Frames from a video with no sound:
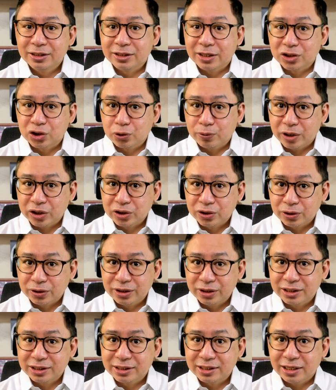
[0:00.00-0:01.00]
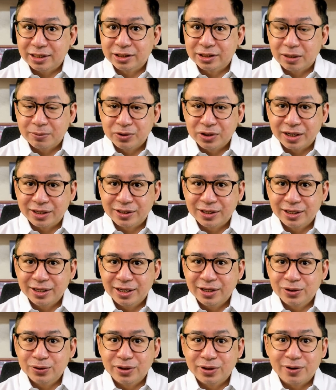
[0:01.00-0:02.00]
Such question is still subject
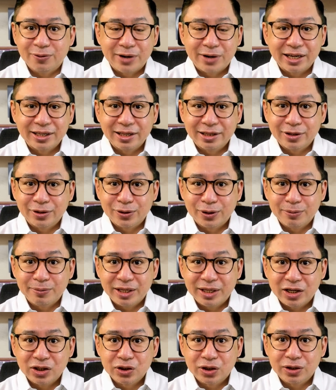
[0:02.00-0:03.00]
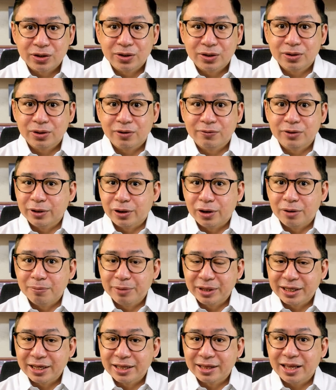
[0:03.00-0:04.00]
to the final determination of the
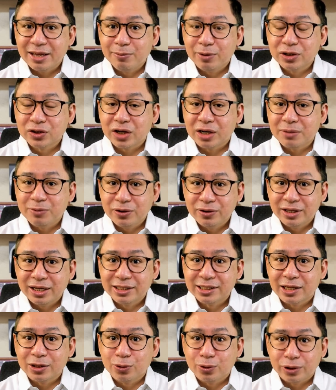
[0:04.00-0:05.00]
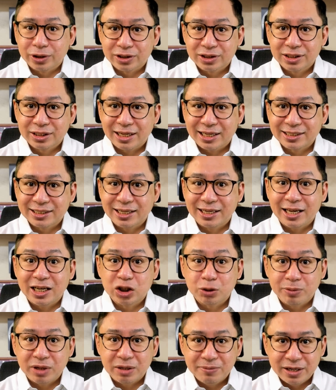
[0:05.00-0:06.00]
competent labor tribunals and courts, as the
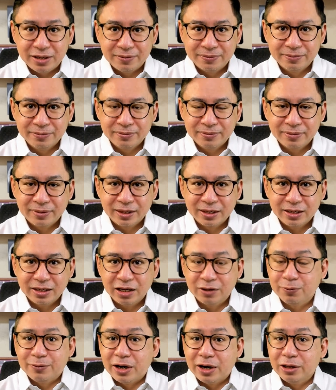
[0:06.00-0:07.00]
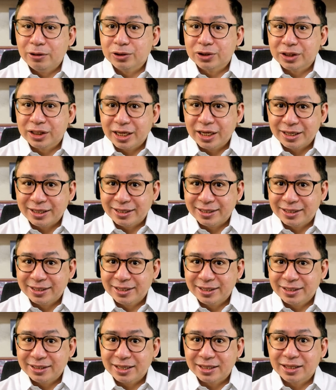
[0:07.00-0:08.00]
case may be. It follows
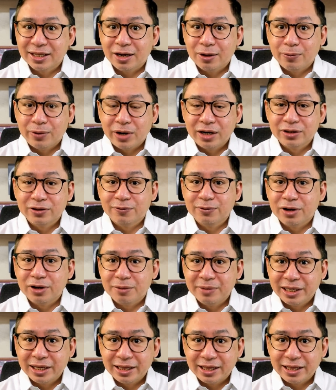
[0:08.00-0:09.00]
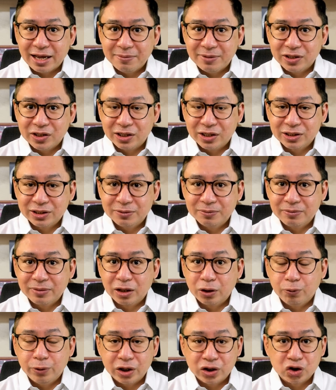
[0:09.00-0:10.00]
then that the award of nominal damages,
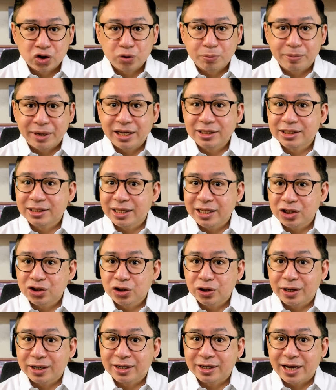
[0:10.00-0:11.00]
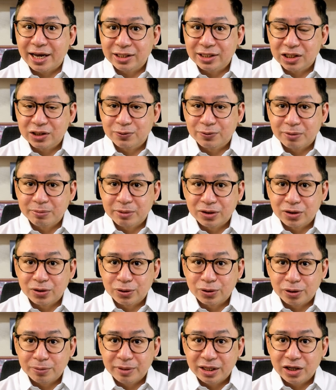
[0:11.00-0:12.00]
which by its nature arises from the
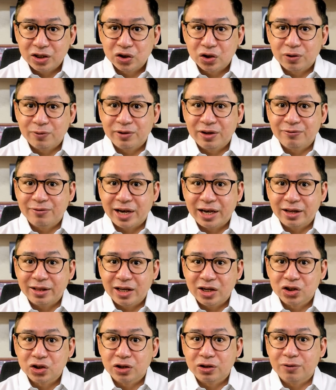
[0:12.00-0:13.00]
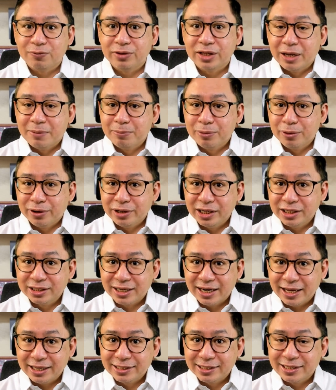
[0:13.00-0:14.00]
determination of a violation of the
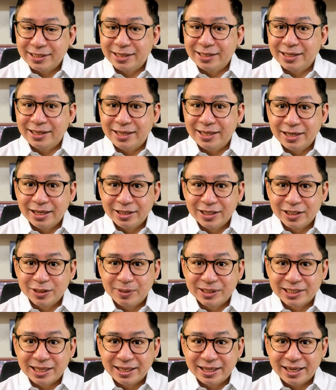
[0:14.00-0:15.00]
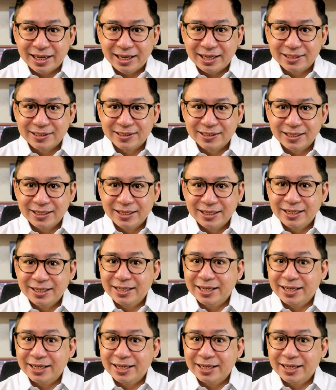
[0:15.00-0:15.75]
employee's rights in an illegal dismissal case,